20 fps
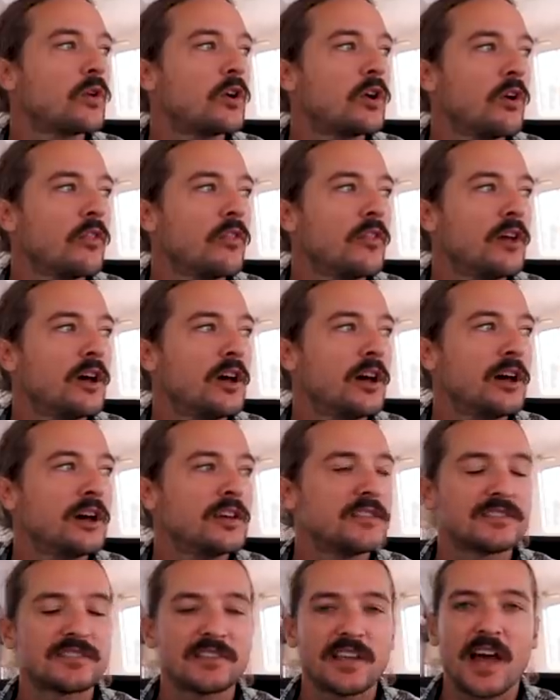We're on
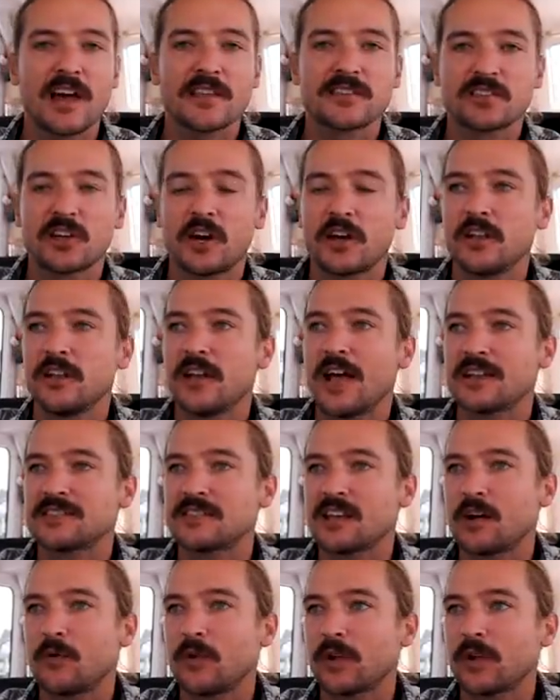the south side of Nassau.